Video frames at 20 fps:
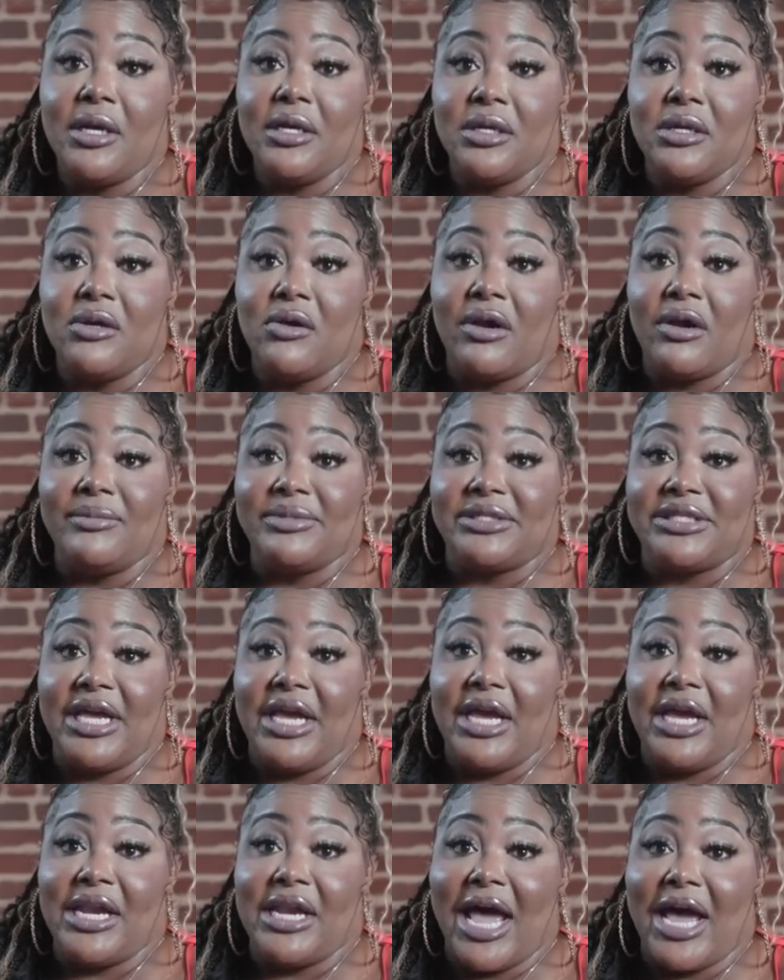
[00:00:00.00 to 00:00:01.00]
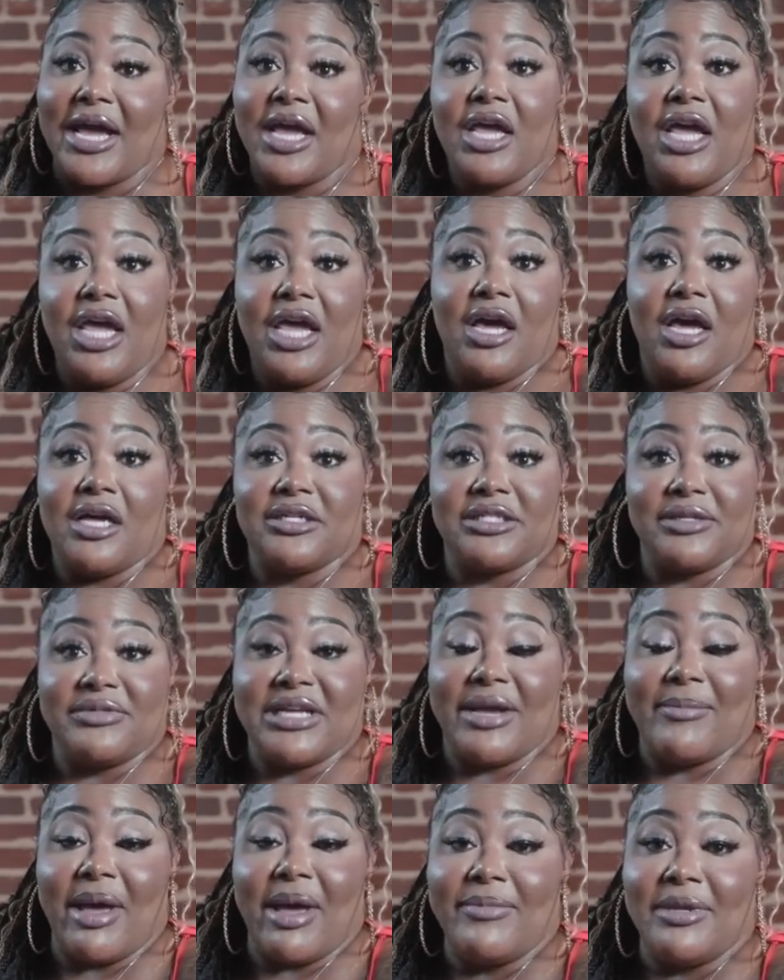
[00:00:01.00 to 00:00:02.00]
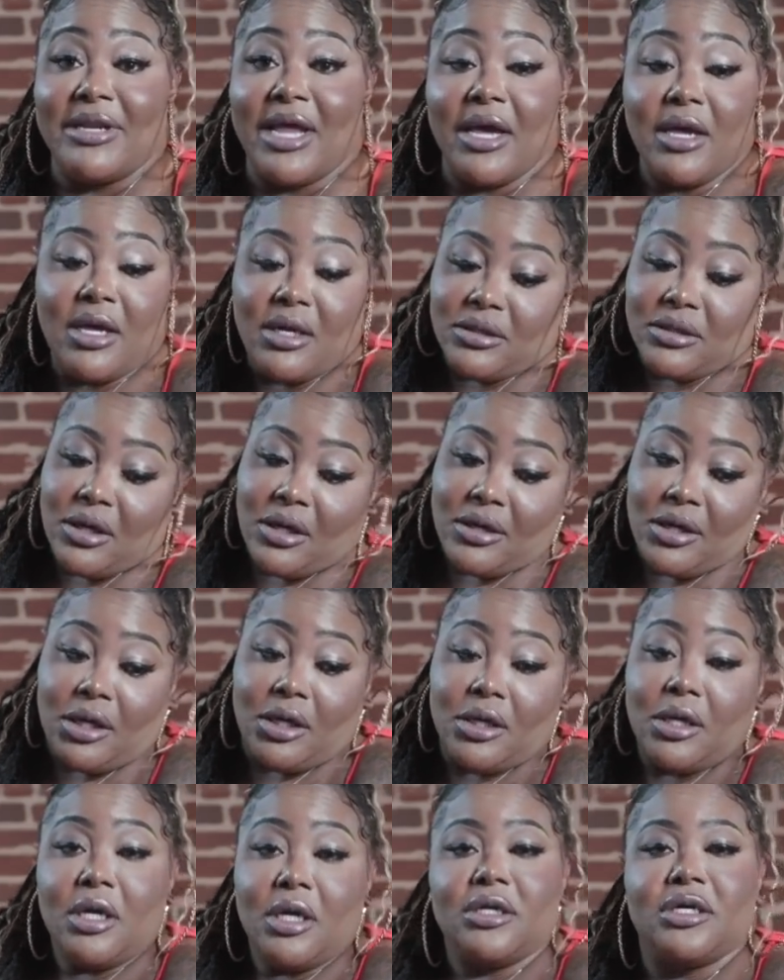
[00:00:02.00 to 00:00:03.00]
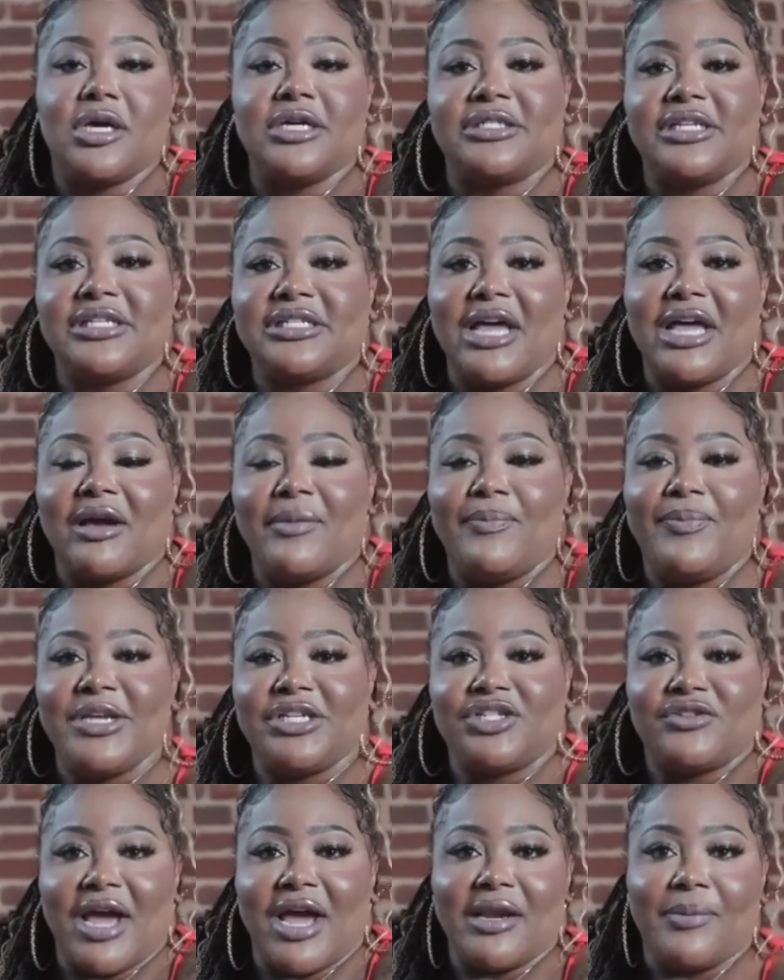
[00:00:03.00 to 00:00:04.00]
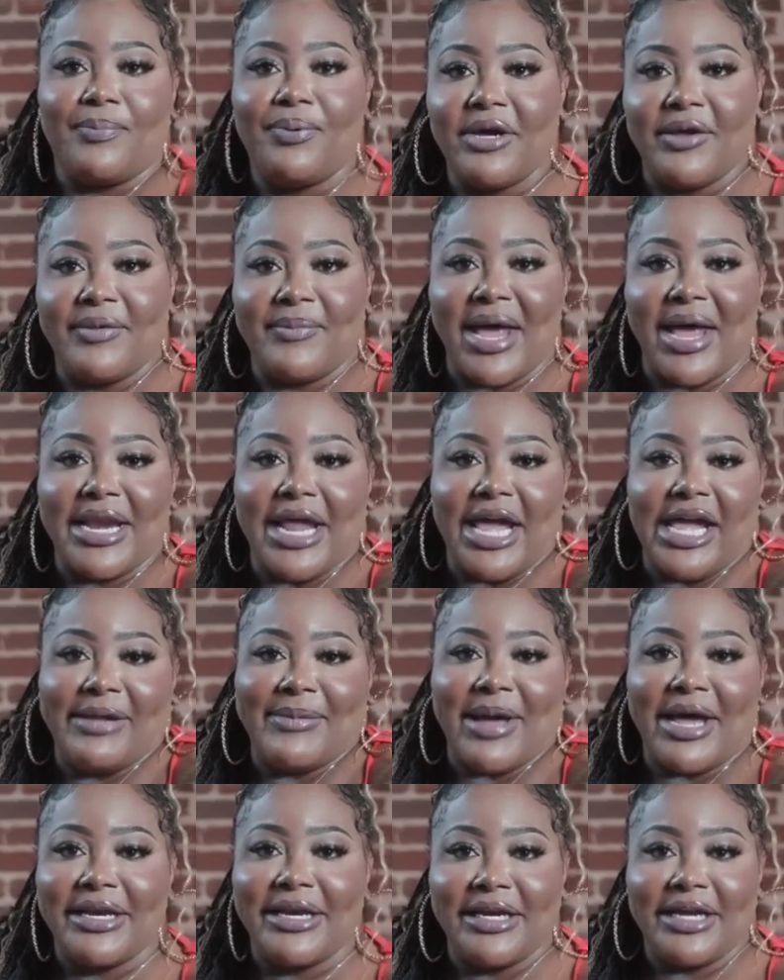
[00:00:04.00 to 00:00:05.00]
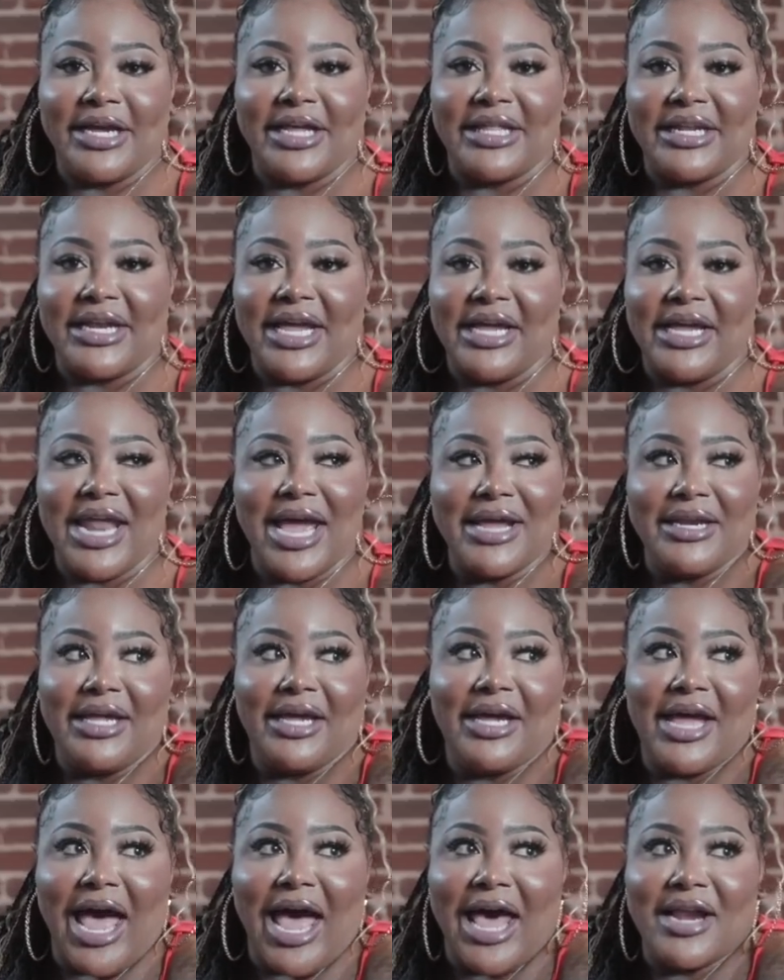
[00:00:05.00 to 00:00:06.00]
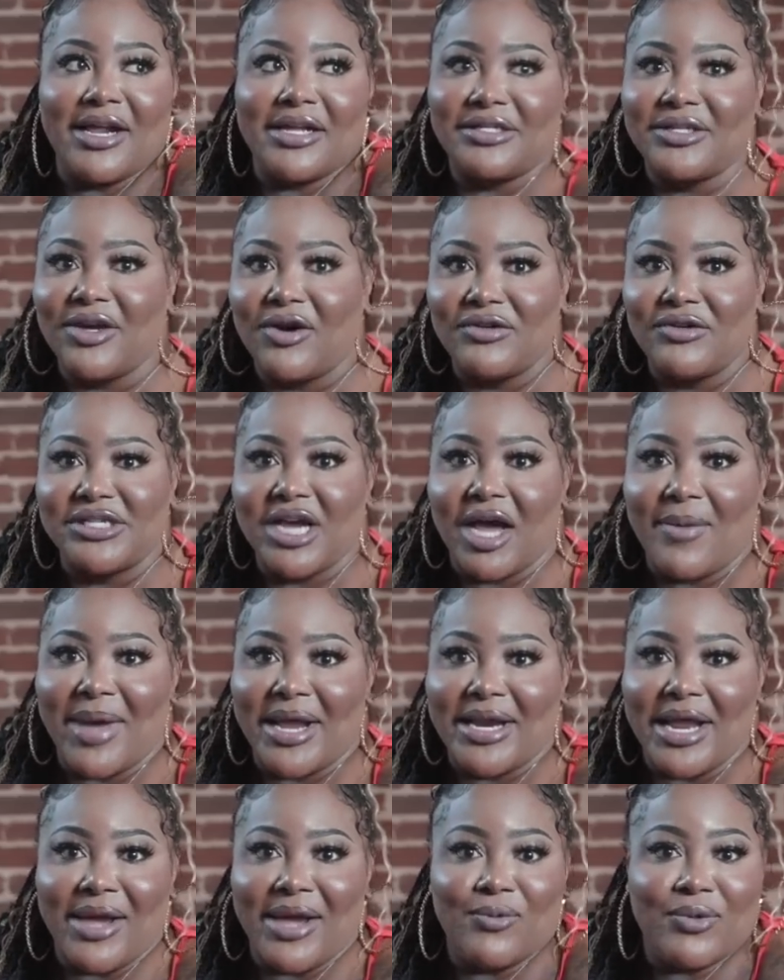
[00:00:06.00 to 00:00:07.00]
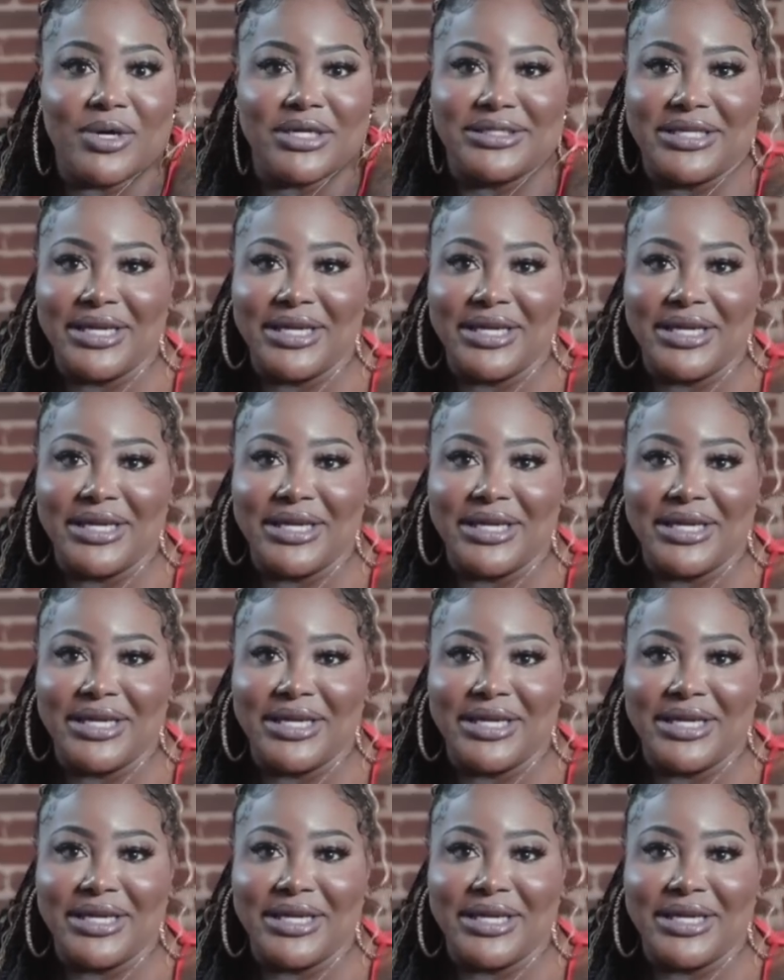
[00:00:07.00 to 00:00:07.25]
You know what I'm saying? Like, hell, sometimes I be like, yeah, nigga. Because just like a bitch tried to put my name out there the other day. Like, nigga, I done told y'all my name was